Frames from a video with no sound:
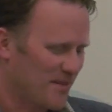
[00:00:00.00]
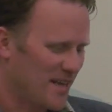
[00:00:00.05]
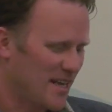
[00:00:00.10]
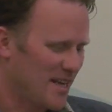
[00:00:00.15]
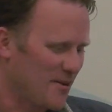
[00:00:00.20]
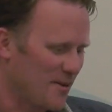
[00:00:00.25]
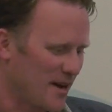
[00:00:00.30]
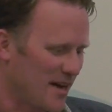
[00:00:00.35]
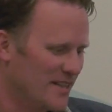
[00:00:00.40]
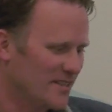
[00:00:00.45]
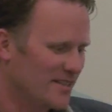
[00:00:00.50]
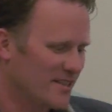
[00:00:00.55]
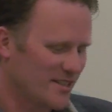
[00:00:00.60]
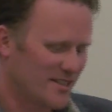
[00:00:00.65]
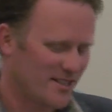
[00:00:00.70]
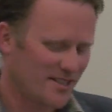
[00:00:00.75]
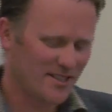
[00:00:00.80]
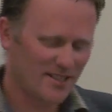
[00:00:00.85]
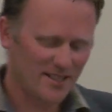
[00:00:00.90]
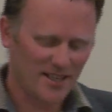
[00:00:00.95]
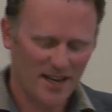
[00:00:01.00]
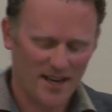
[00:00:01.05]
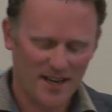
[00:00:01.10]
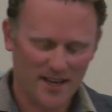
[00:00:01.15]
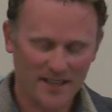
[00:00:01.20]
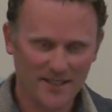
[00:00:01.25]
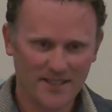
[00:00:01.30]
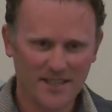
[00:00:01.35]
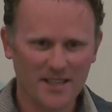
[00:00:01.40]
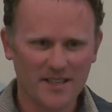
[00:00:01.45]
Anyway, just
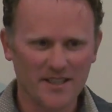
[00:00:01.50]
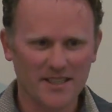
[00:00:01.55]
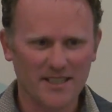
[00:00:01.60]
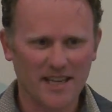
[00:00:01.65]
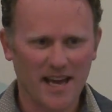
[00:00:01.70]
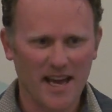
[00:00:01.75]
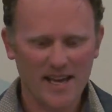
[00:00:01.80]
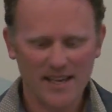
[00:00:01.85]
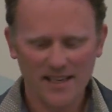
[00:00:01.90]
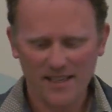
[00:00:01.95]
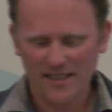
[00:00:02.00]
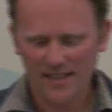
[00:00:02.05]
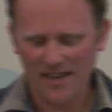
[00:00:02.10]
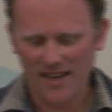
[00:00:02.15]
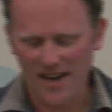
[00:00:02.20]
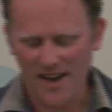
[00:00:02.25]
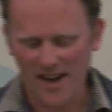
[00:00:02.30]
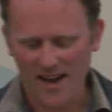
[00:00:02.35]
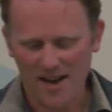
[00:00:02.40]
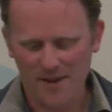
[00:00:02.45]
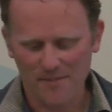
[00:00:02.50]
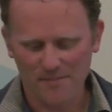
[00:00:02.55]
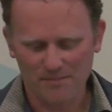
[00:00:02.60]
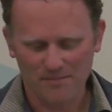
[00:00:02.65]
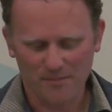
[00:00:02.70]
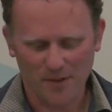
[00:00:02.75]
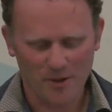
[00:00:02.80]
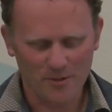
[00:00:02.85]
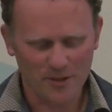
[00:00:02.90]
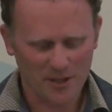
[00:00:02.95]
it's the end of the day.
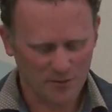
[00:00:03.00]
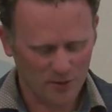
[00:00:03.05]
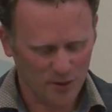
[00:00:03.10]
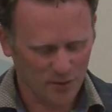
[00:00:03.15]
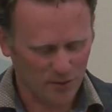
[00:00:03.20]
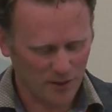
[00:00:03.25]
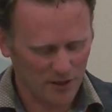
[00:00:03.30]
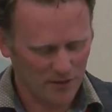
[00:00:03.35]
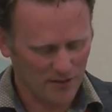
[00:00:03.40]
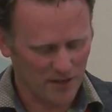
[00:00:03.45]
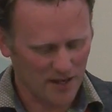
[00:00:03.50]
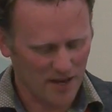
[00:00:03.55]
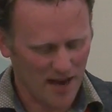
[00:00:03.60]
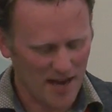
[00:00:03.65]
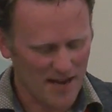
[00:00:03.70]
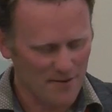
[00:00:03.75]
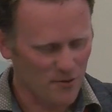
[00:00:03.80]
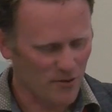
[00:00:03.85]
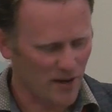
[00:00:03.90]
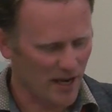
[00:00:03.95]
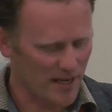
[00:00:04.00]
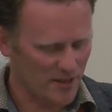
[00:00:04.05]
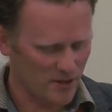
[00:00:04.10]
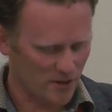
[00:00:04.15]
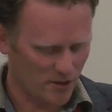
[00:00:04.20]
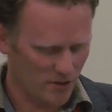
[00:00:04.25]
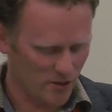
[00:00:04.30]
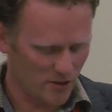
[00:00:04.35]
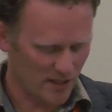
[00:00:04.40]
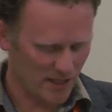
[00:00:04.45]
I was given the brief to navel gaze
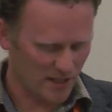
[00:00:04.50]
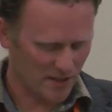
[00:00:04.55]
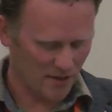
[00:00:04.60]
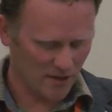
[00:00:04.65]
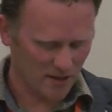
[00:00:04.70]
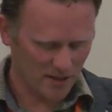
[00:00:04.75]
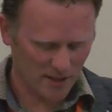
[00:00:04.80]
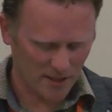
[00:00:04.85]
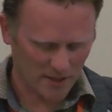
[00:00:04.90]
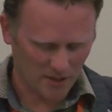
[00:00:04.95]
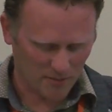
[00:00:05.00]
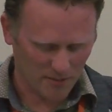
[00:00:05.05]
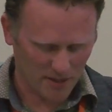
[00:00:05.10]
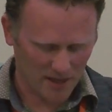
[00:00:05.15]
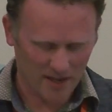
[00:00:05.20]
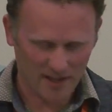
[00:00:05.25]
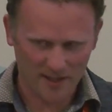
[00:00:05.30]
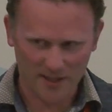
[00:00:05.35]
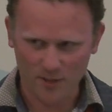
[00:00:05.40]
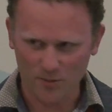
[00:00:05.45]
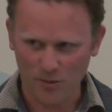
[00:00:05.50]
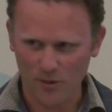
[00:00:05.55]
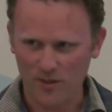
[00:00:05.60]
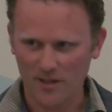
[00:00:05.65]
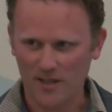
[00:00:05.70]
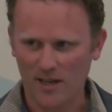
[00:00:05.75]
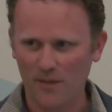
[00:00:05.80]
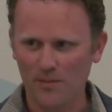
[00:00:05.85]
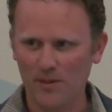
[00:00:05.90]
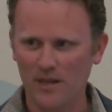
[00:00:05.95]
on new technologies. I'm the youngest
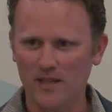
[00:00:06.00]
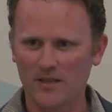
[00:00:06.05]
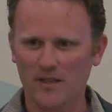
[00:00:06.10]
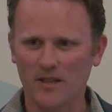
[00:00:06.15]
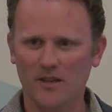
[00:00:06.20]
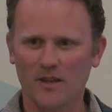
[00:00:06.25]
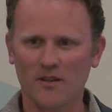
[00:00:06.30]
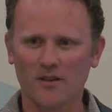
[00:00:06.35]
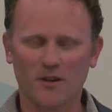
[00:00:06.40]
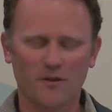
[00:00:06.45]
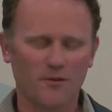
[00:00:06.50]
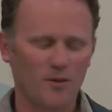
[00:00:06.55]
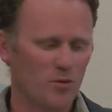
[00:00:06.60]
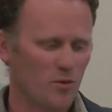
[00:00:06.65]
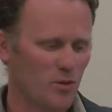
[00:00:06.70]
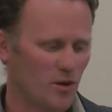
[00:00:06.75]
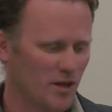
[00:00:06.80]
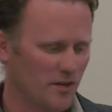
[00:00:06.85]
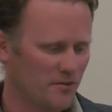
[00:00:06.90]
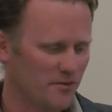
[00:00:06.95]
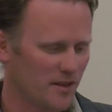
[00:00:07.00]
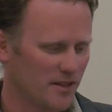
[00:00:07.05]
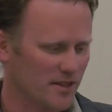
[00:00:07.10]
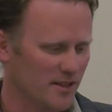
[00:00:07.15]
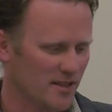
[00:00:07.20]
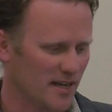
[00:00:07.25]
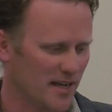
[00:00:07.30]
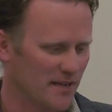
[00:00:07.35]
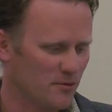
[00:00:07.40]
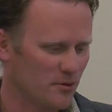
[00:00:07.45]
person up here, so I don't know if I'm qualified
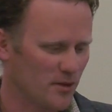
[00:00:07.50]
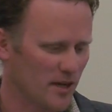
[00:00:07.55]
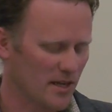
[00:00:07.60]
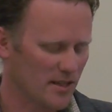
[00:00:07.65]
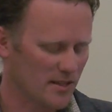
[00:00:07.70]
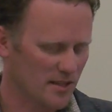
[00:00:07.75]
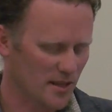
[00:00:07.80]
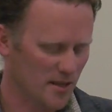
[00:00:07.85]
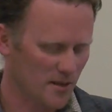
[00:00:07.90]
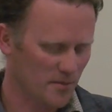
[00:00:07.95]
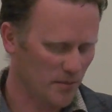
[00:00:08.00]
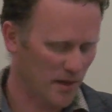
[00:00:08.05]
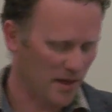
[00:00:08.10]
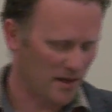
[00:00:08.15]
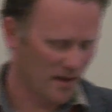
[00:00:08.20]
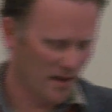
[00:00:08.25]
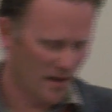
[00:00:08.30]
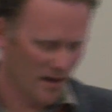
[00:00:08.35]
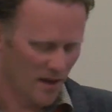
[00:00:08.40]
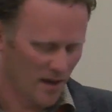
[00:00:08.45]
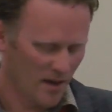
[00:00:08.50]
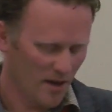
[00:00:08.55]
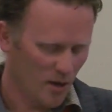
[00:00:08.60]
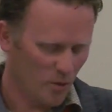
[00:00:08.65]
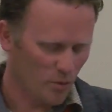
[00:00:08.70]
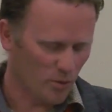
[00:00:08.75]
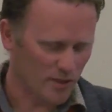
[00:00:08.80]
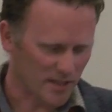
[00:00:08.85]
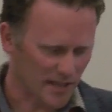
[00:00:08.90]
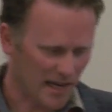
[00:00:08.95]
to navel gaze yet, but
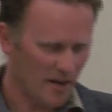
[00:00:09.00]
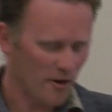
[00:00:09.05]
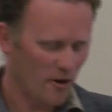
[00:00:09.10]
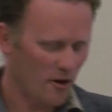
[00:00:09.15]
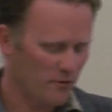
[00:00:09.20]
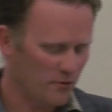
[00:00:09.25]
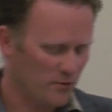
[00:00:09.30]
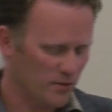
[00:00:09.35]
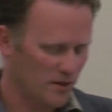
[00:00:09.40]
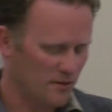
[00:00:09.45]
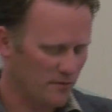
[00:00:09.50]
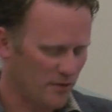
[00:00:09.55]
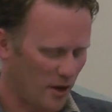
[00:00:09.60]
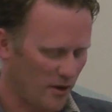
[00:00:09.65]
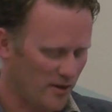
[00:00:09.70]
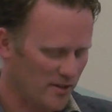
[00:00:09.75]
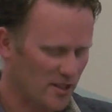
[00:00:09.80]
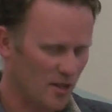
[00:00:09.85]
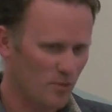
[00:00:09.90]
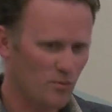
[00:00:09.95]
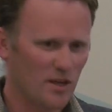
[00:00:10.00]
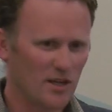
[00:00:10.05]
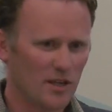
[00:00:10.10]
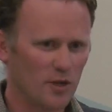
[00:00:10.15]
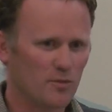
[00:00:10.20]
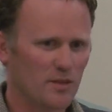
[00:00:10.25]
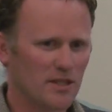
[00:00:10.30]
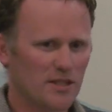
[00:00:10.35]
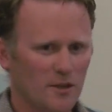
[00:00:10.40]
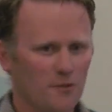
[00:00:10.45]
we'll start off with going somewhere a
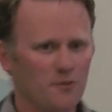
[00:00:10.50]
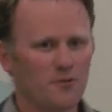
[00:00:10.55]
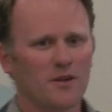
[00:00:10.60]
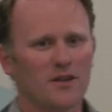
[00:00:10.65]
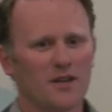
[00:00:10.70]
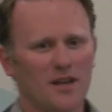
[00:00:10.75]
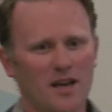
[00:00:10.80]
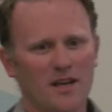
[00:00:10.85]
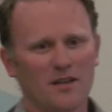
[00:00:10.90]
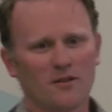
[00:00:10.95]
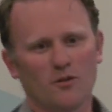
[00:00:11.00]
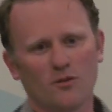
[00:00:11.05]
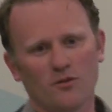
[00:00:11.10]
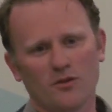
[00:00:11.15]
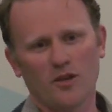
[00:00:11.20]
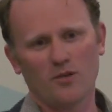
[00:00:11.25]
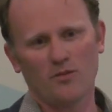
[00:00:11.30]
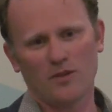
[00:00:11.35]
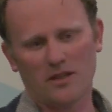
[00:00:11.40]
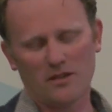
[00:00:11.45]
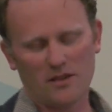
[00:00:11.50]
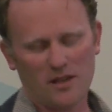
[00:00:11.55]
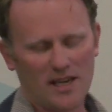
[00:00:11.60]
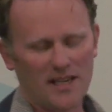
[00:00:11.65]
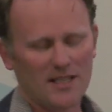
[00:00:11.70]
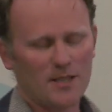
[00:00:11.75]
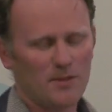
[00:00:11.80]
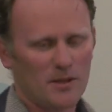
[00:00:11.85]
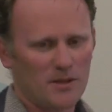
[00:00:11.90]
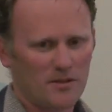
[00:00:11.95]
little bit different. And also, when you're the
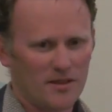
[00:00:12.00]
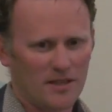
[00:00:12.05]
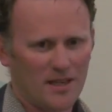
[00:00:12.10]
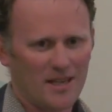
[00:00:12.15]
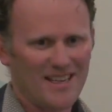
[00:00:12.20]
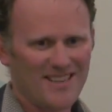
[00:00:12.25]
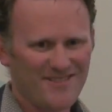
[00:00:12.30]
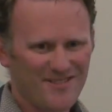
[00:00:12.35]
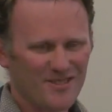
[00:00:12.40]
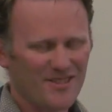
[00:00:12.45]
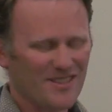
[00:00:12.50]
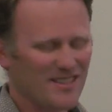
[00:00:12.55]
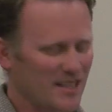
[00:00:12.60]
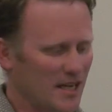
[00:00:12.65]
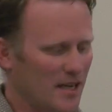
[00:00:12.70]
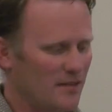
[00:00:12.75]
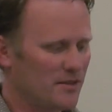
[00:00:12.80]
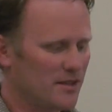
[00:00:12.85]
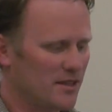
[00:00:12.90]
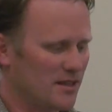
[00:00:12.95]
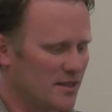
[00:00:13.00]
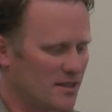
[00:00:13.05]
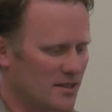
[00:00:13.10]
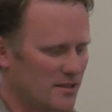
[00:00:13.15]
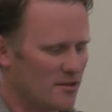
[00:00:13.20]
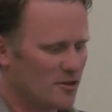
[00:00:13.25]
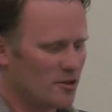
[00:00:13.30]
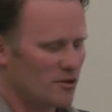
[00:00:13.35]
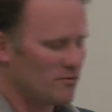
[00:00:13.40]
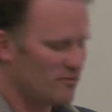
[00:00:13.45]
last speaker of the day, everyone's covered things,
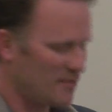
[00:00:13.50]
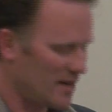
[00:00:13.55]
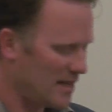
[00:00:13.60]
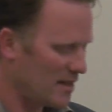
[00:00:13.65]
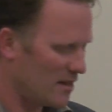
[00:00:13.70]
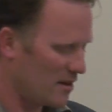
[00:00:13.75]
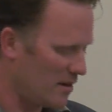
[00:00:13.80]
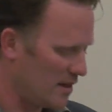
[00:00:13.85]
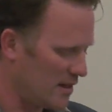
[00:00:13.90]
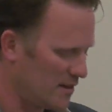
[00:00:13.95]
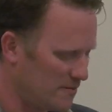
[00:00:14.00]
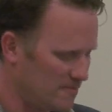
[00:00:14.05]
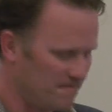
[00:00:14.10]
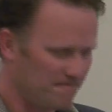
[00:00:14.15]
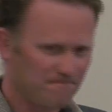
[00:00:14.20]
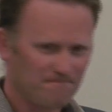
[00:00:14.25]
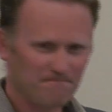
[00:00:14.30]
and Sir Ray kind of